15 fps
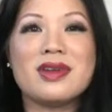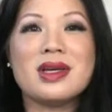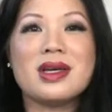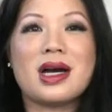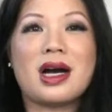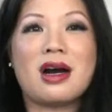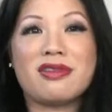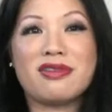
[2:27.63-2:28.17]

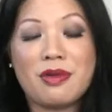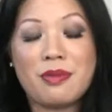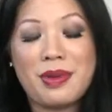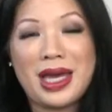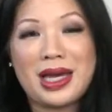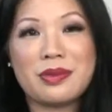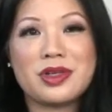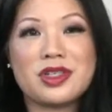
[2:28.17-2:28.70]

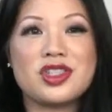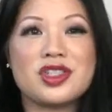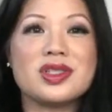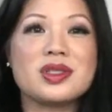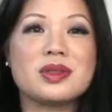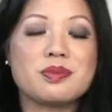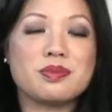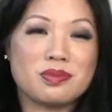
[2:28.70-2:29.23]
Alphabet, which
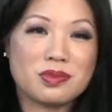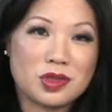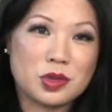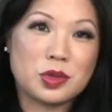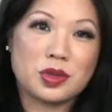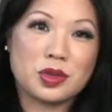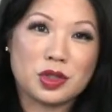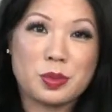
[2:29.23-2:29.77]
is
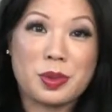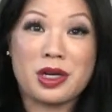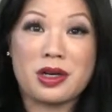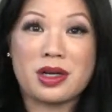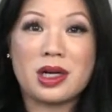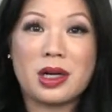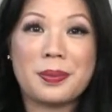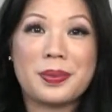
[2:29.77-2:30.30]
Google's
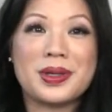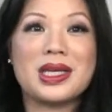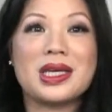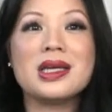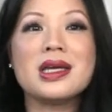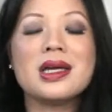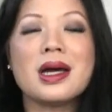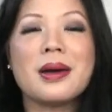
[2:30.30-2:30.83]
parent
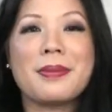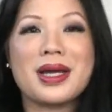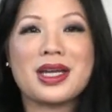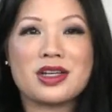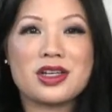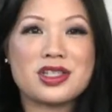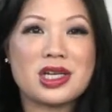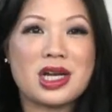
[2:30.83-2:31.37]
company,
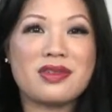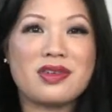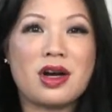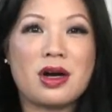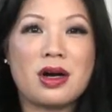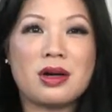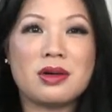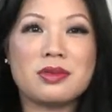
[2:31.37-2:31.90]
Microsoft,
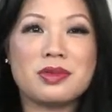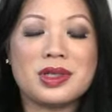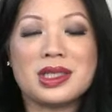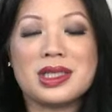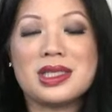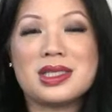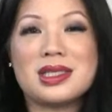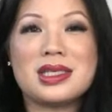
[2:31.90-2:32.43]
all
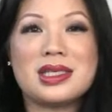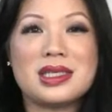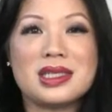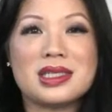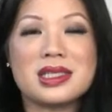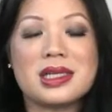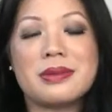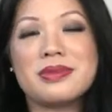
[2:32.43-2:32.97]
really seeing
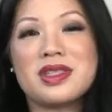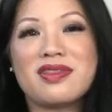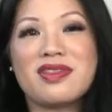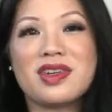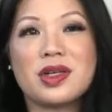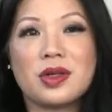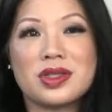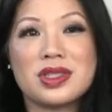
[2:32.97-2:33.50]
some
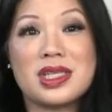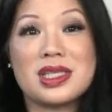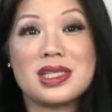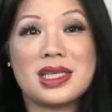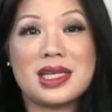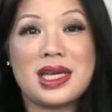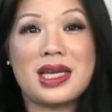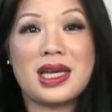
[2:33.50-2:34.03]
difficulty
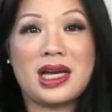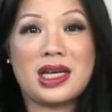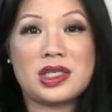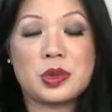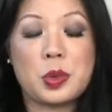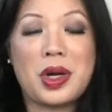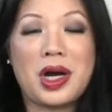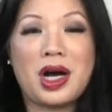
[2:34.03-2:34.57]
today
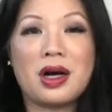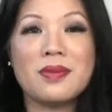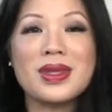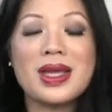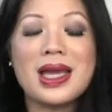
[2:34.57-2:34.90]
as well.